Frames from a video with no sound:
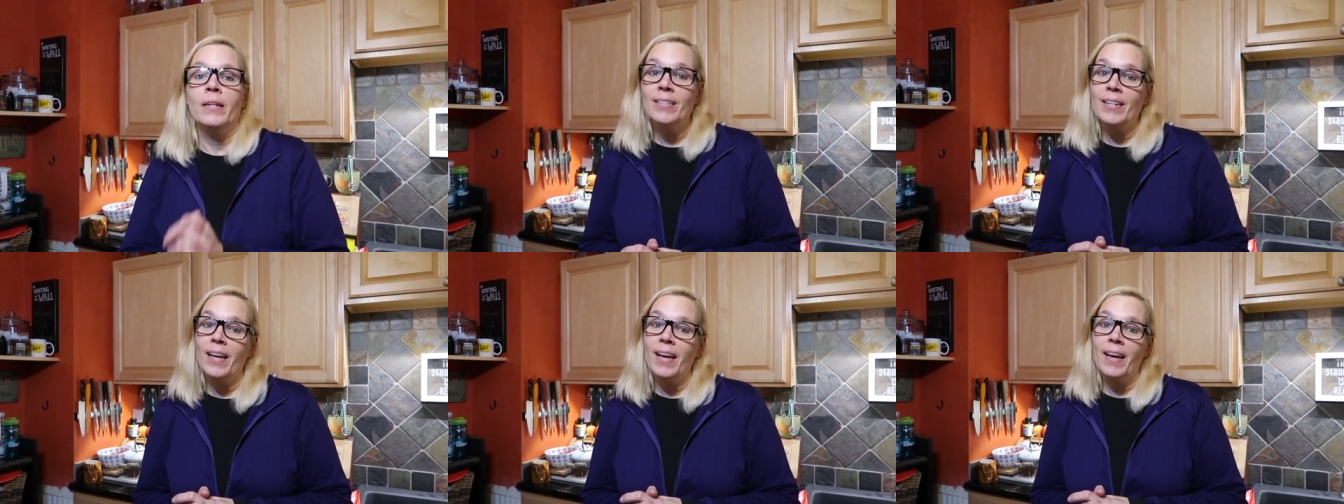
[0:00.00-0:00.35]

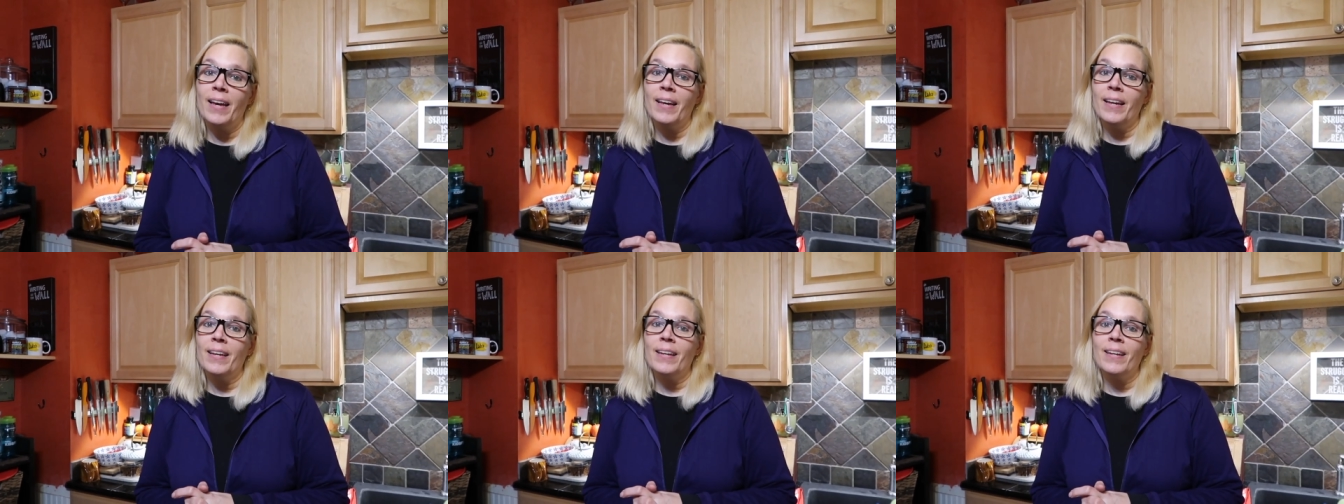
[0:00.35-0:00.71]

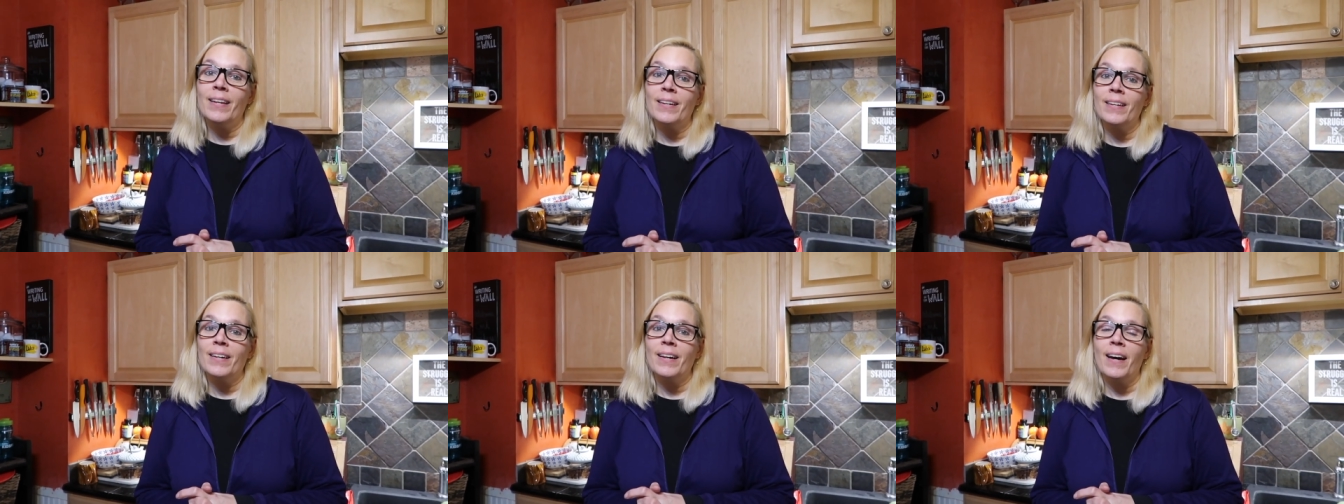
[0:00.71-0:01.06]
Today
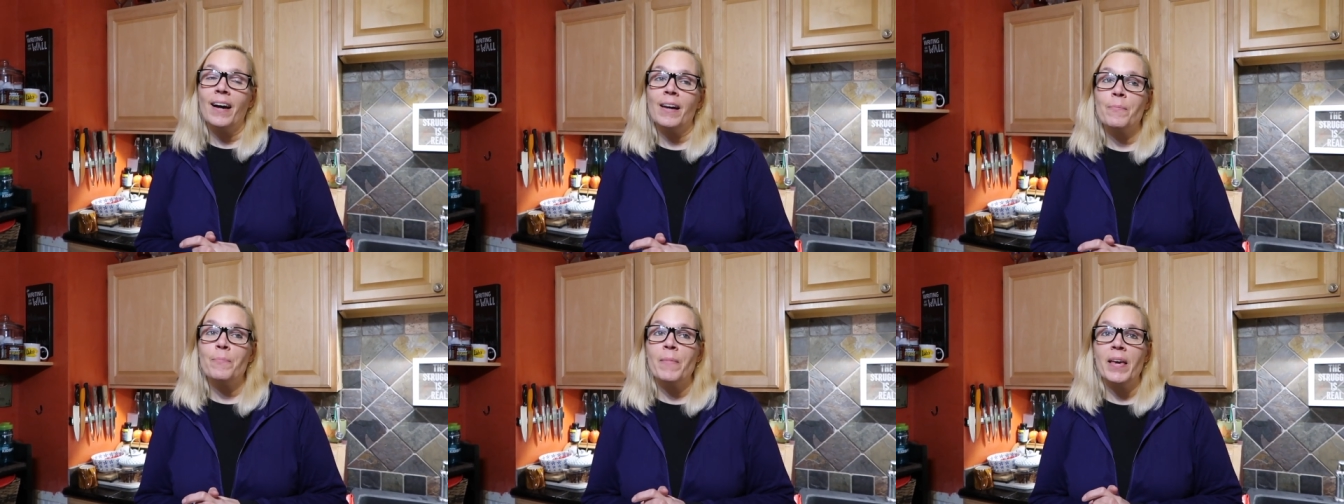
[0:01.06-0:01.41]

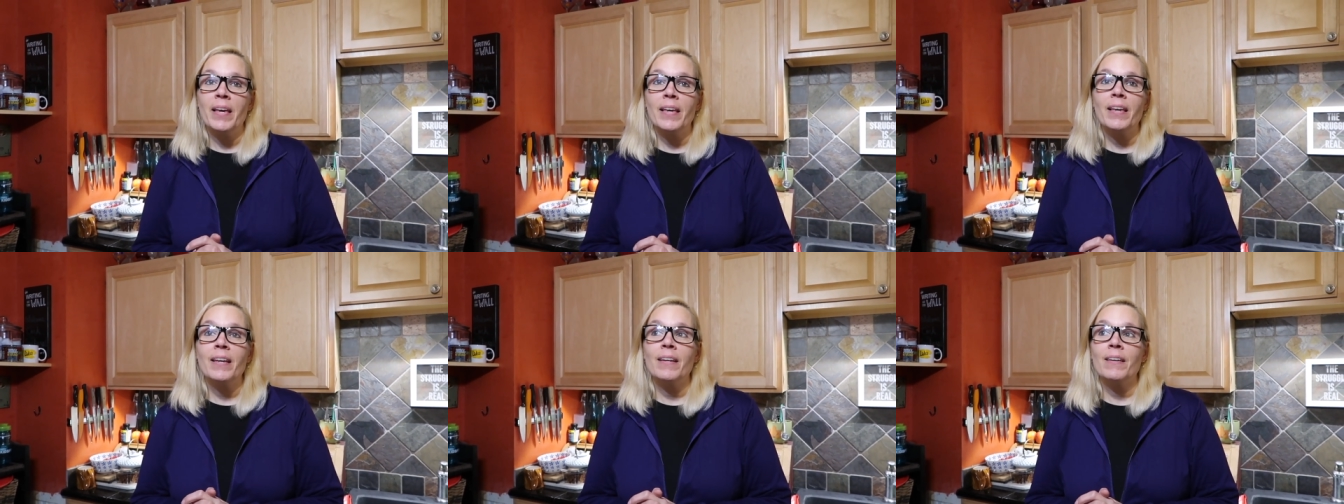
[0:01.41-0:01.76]
I'm
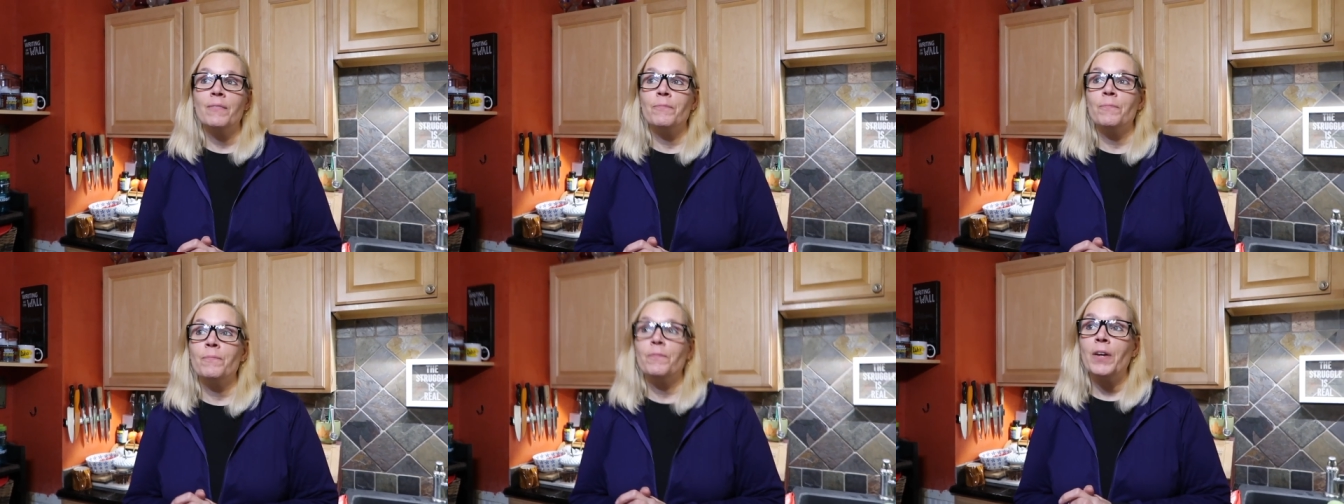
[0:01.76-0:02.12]
making
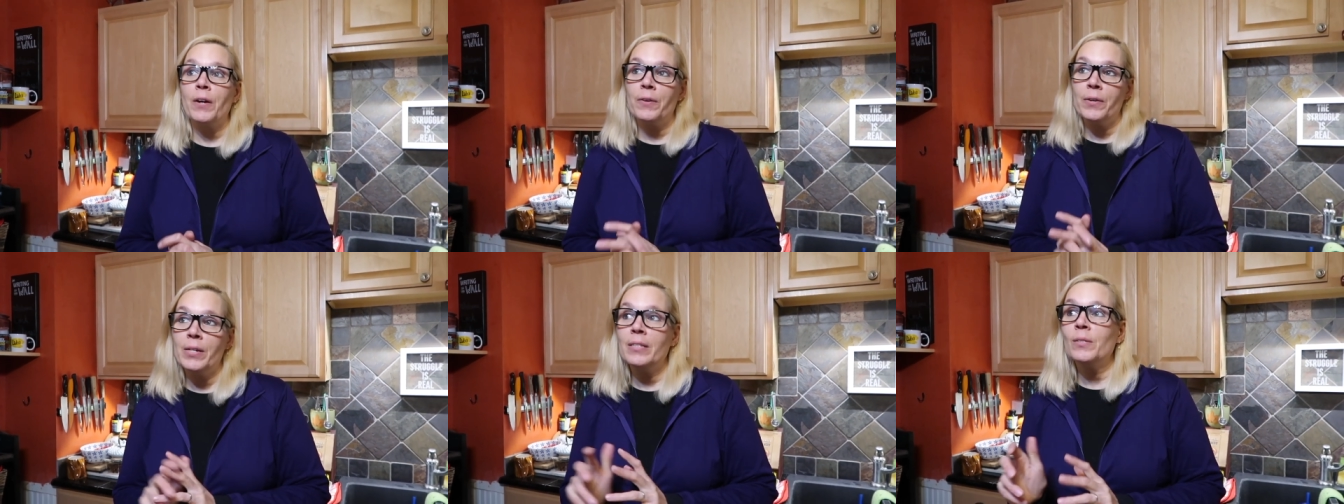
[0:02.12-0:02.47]
a
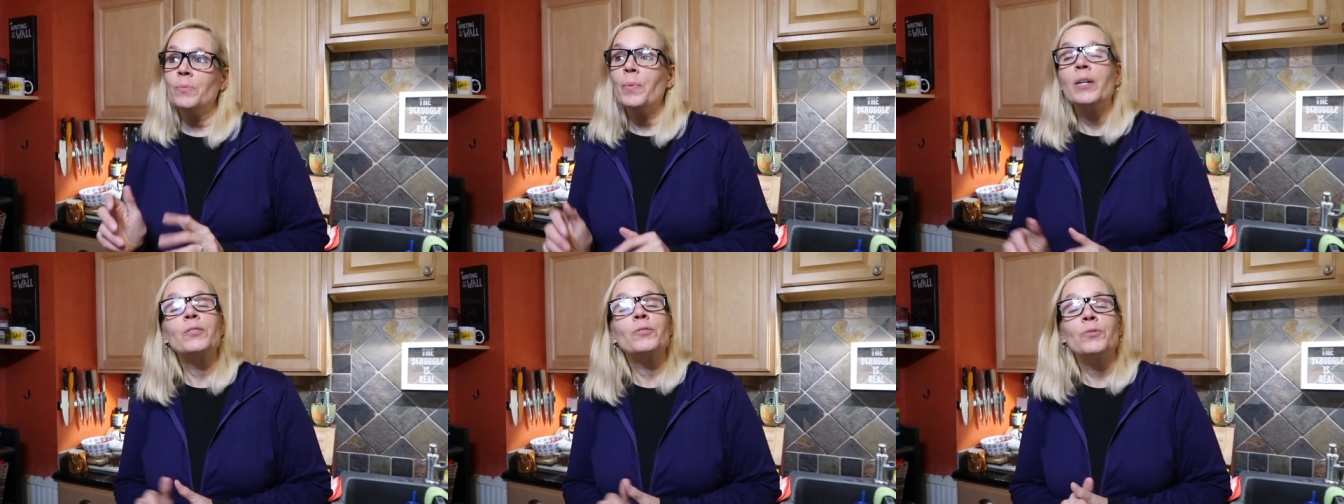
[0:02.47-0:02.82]
very
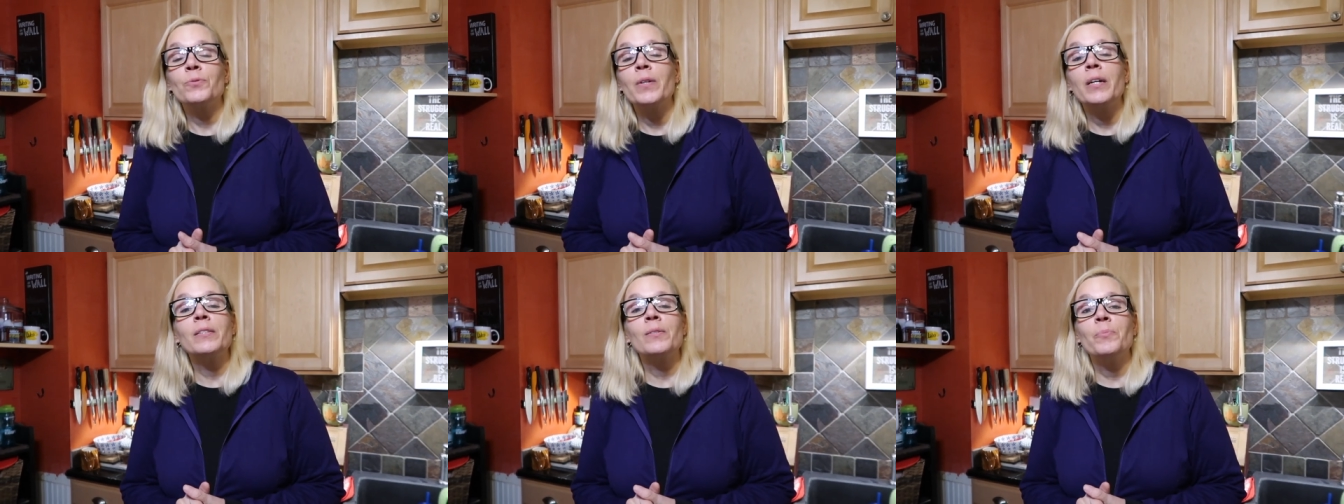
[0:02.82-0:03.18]

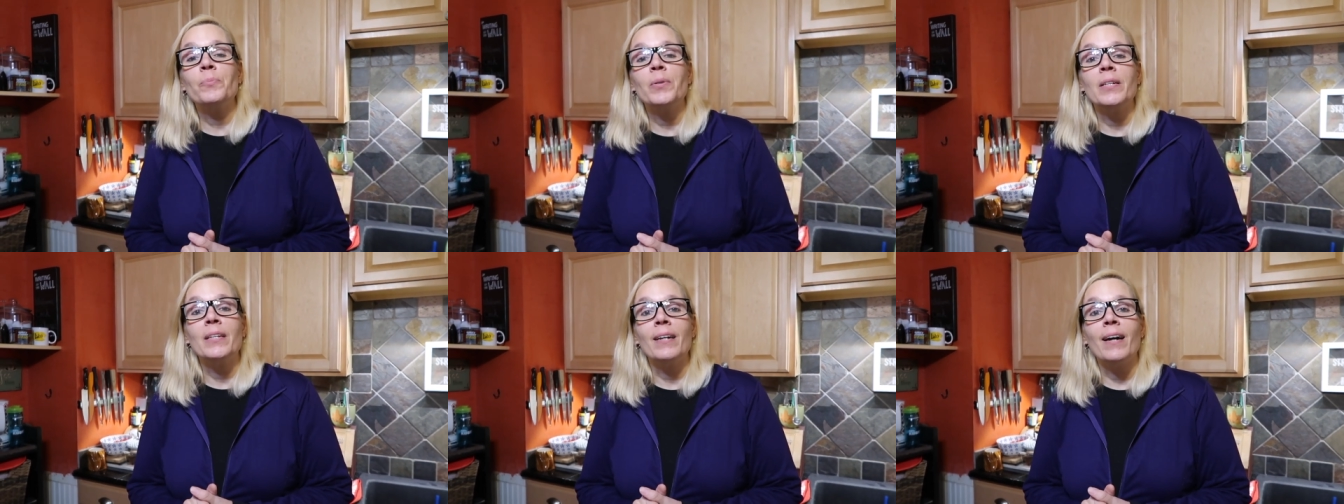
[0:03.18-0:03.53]
special
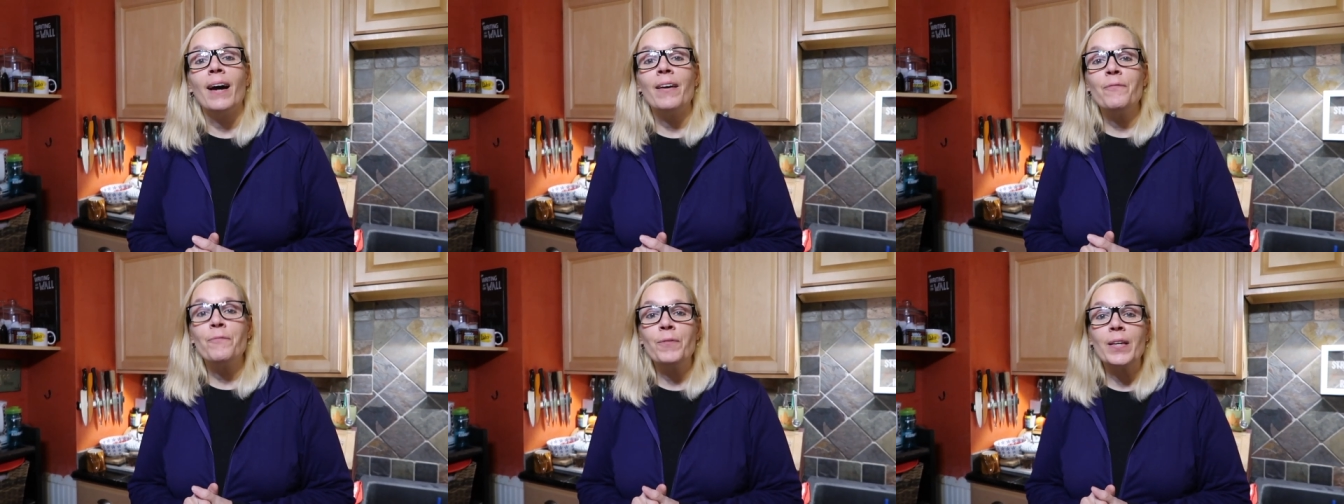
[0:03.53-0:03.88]
recipe.
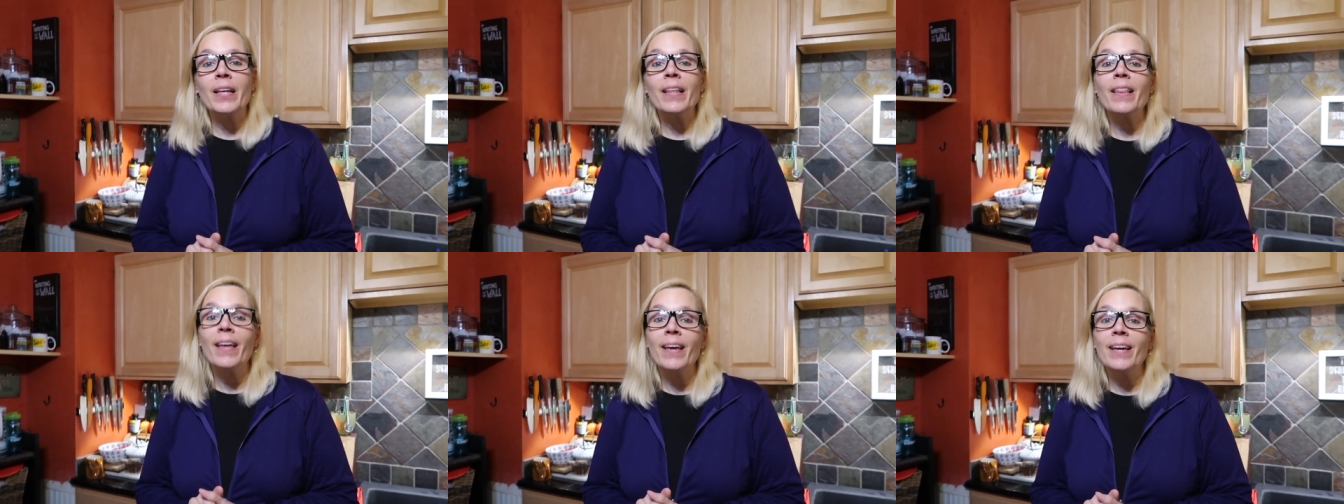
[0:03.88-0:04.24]
I
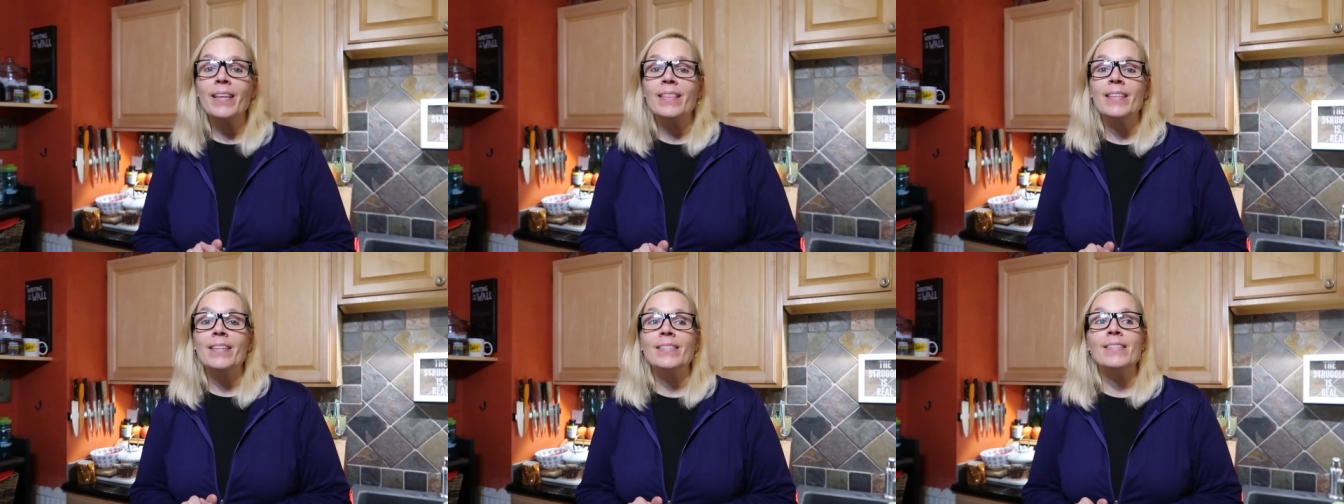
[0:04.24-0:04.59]
feel
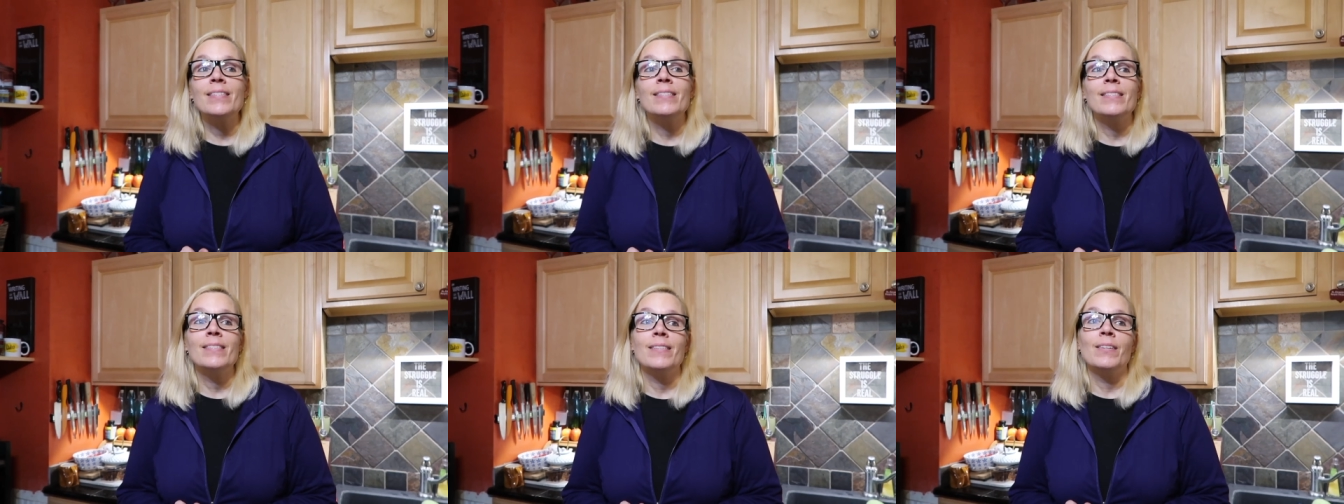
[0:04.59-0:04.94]
like this
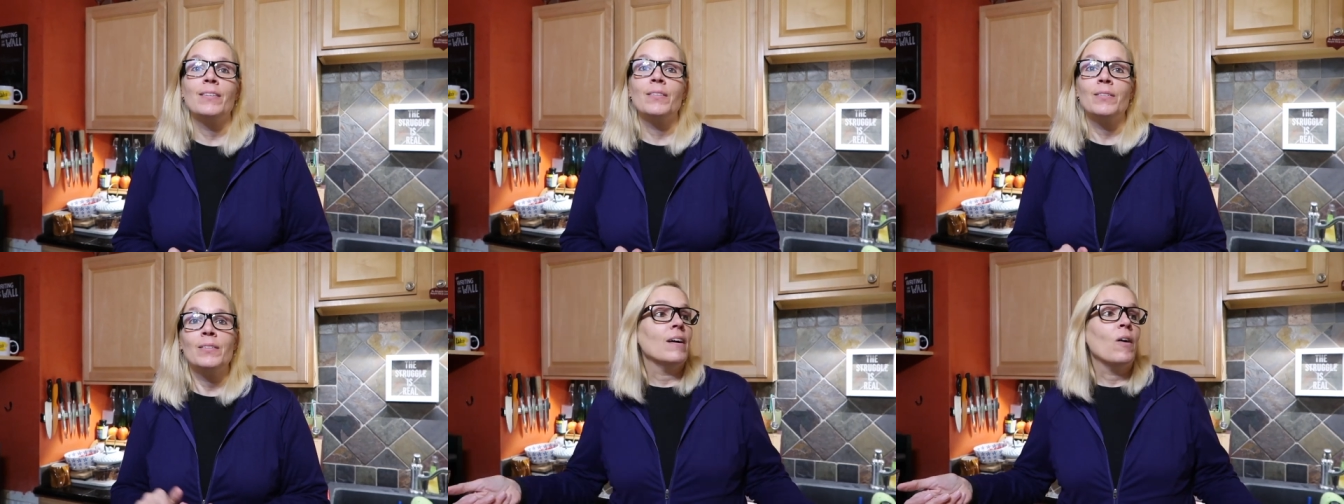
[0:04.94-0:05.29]
is the